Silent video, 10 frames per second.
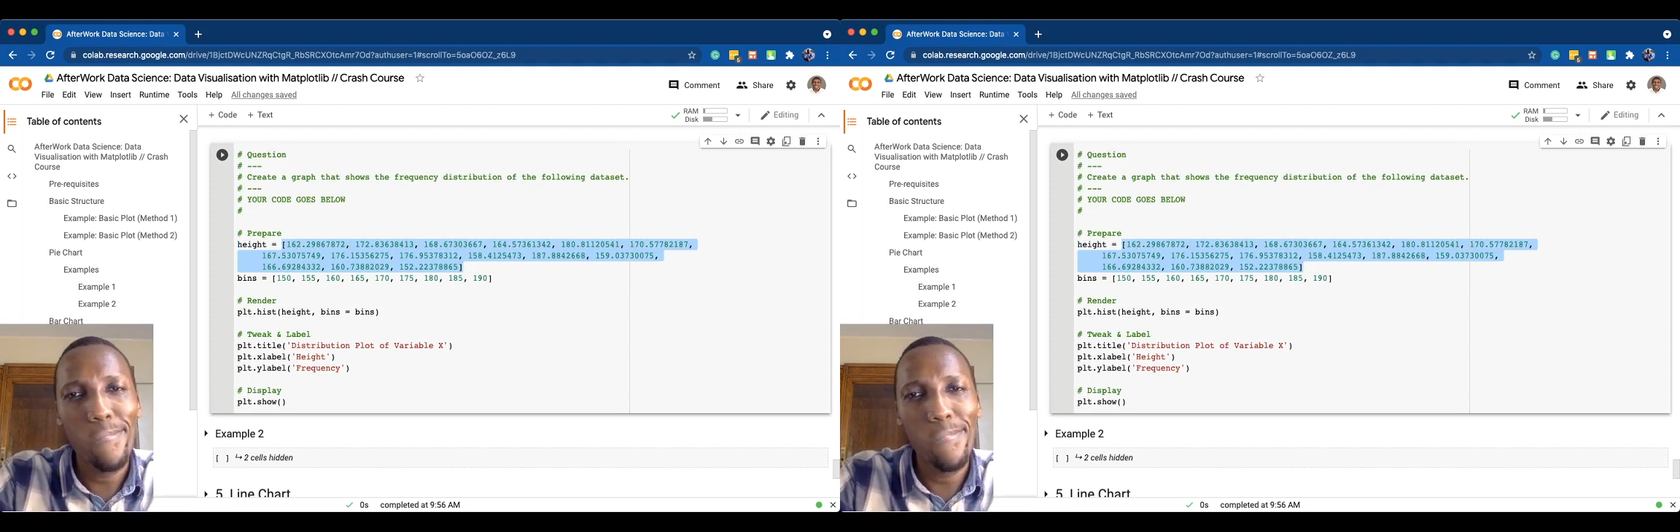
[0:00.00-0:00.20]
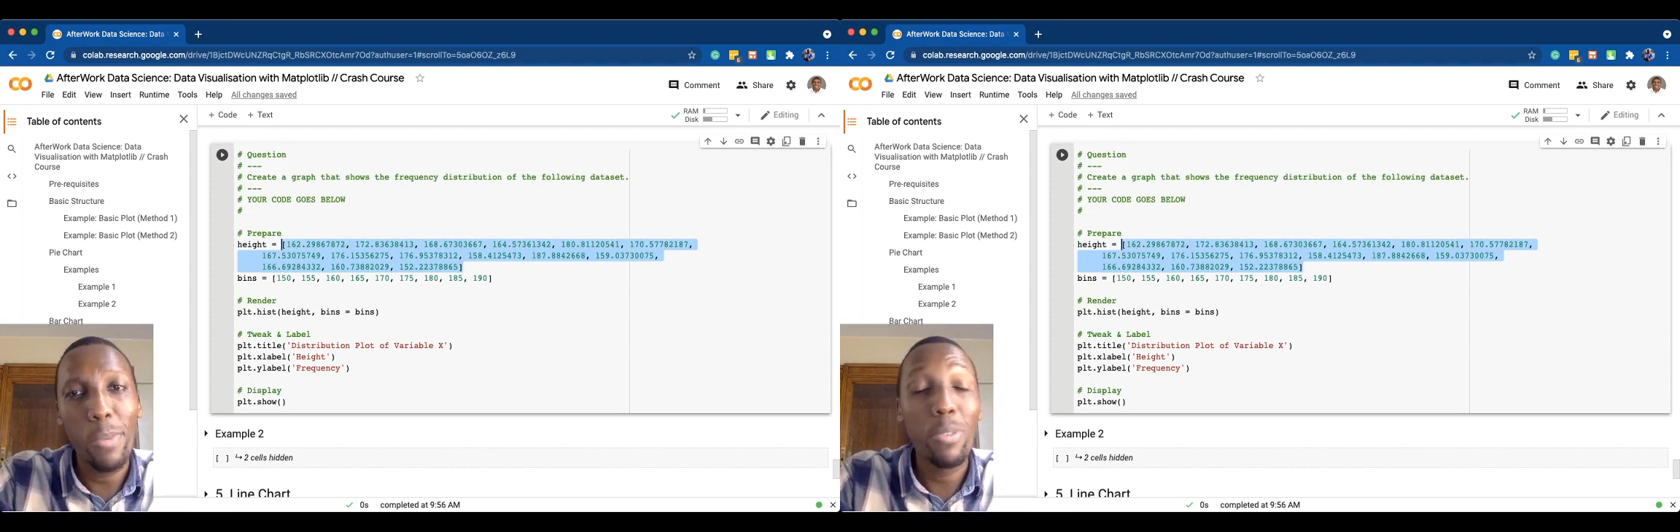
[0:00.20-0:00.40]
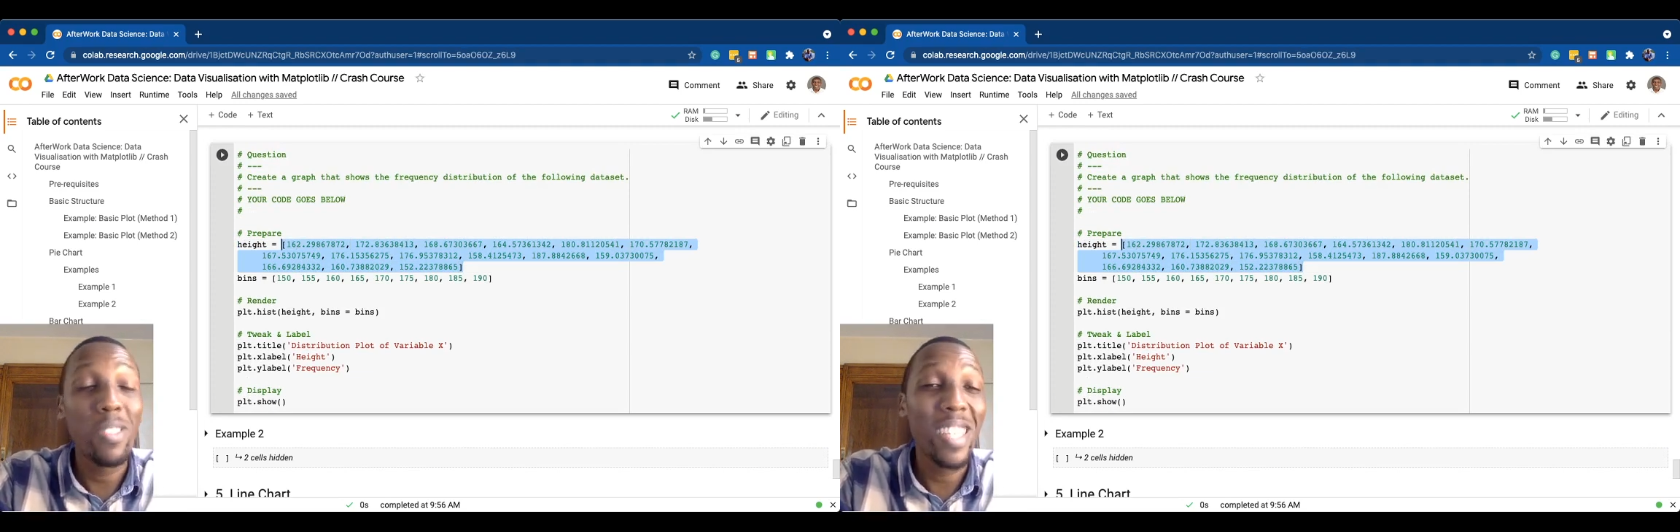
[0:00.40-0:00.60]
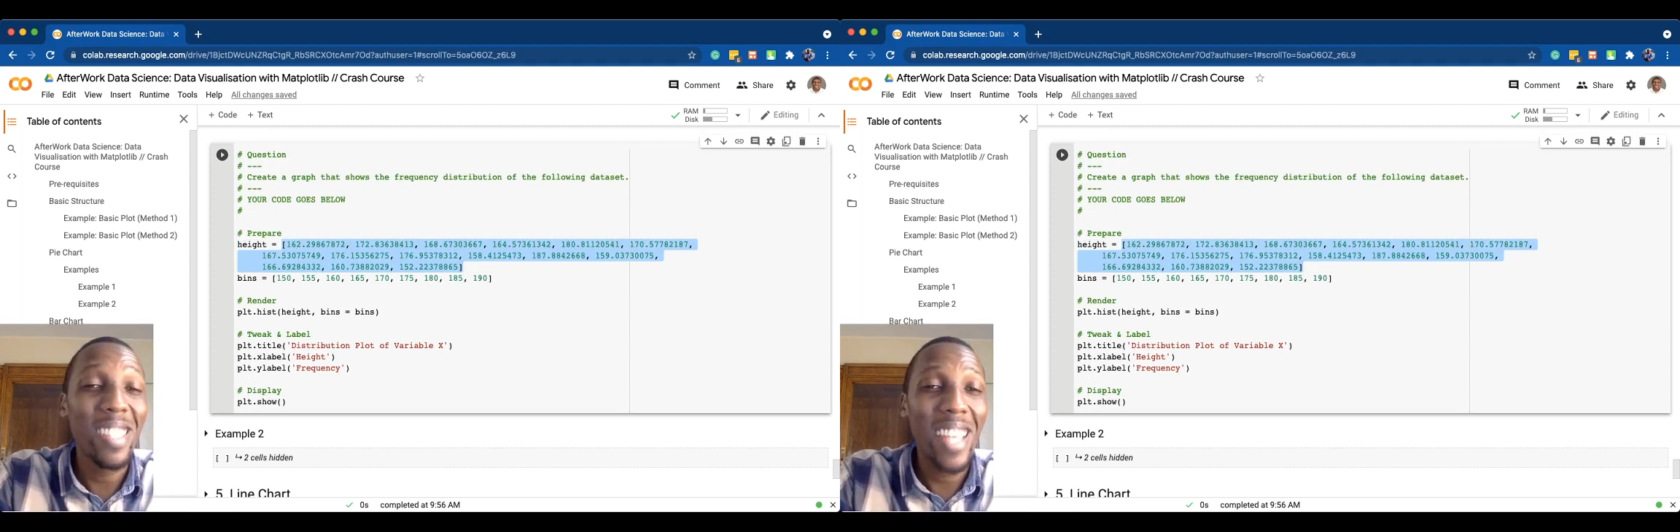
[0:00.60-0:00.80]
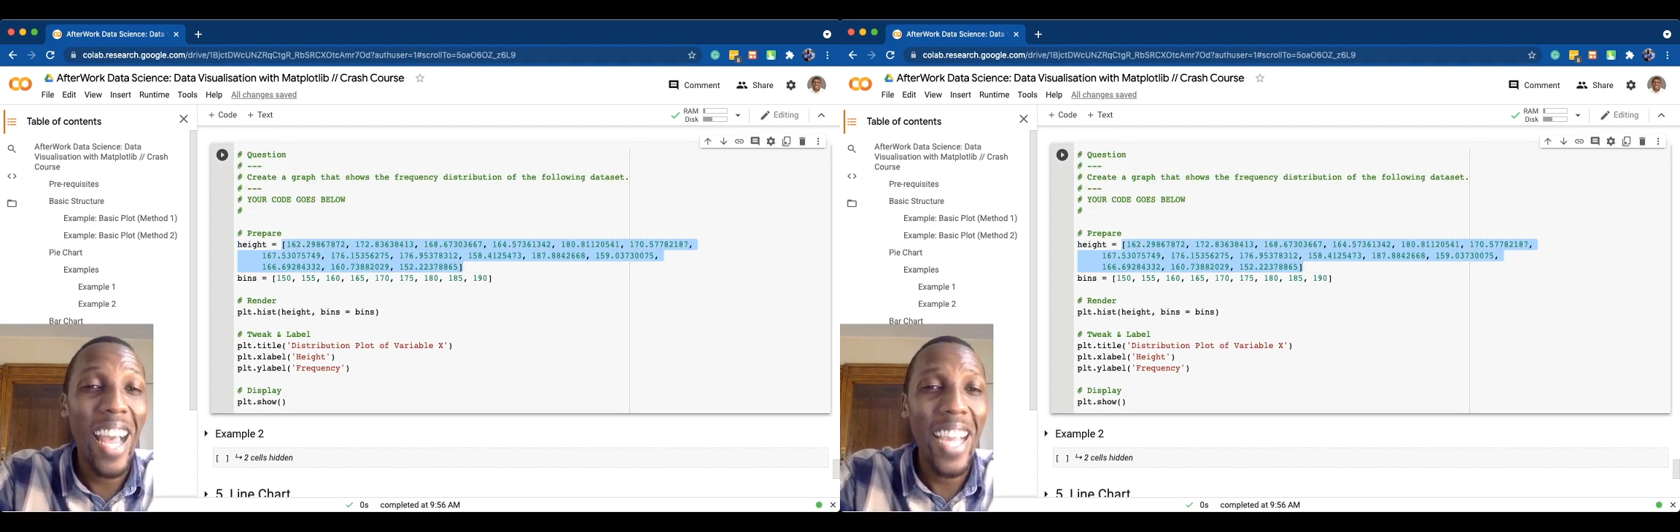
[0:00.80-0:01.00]

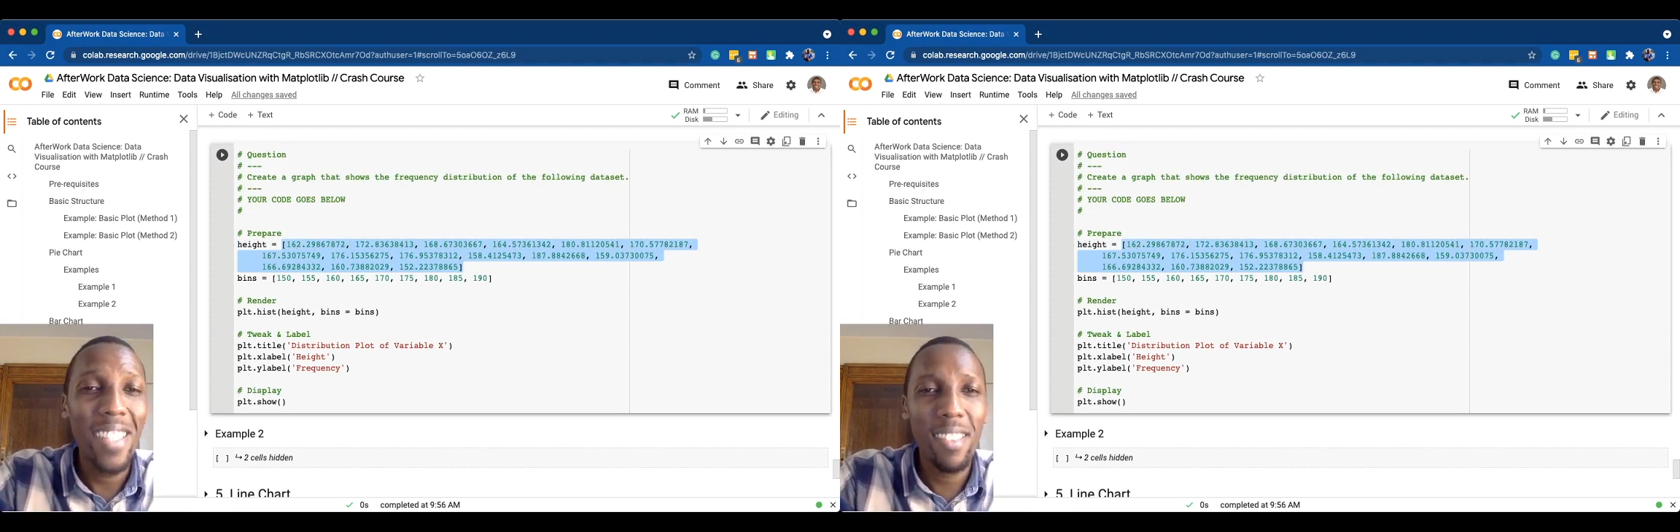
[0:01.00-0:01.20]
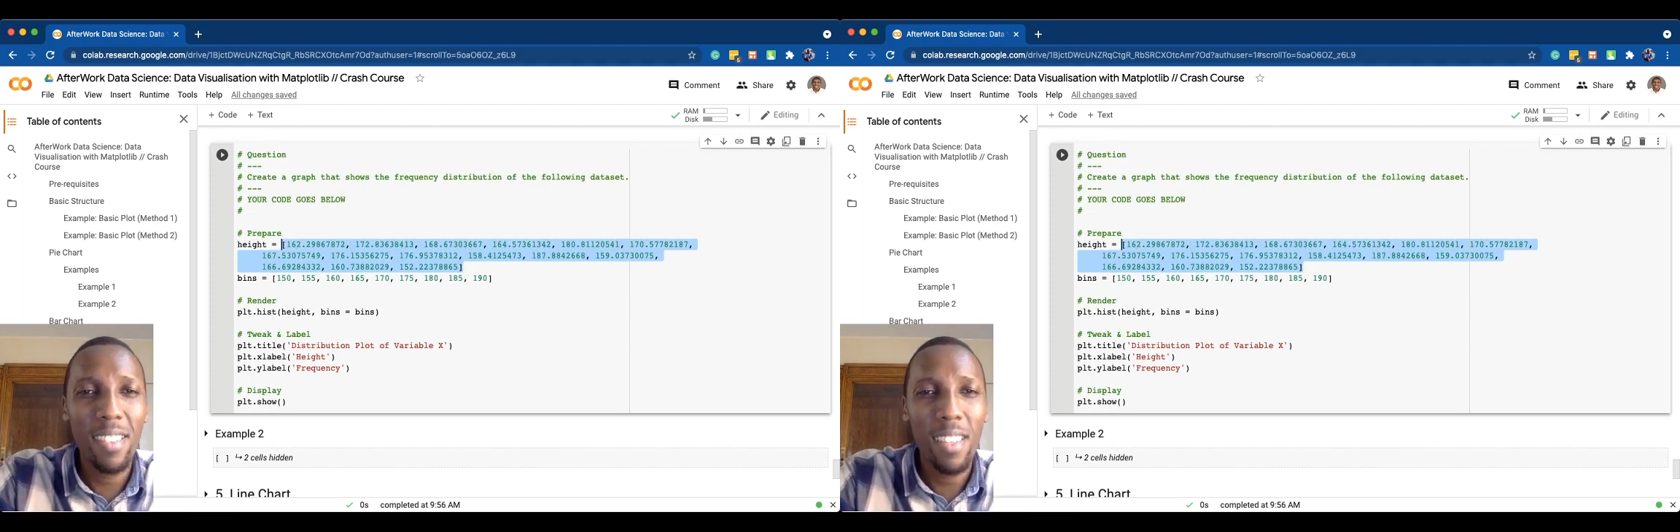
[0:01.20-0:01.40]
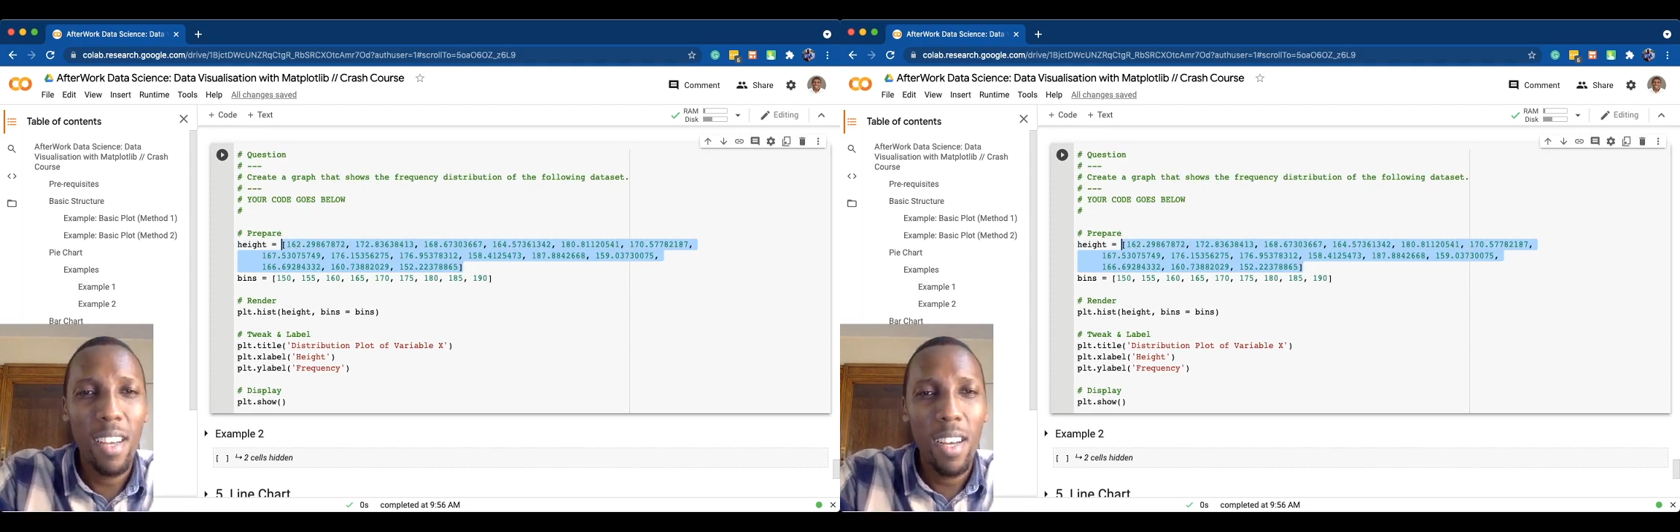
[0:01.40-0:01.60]
represents heights,